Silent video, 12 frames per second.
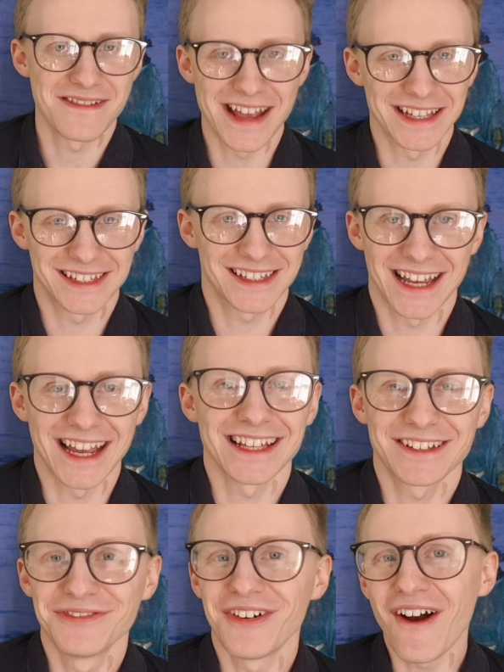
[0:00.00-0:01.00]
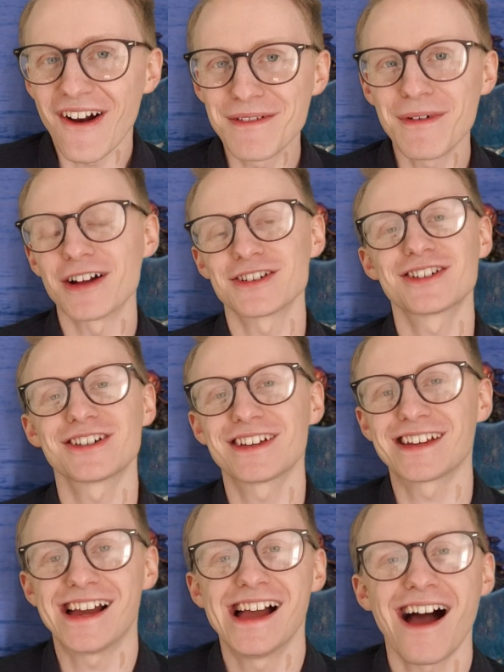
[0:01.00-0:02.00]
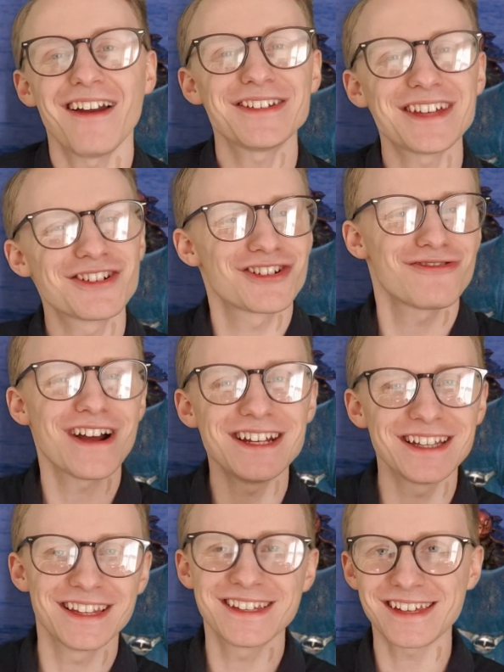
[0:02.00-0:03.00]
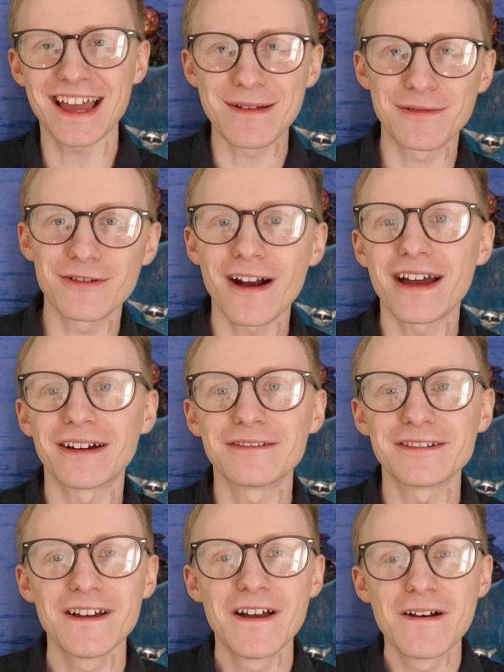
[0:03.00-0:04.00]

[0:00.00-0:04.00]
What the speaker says: it's very much, I don't say treading the same ground,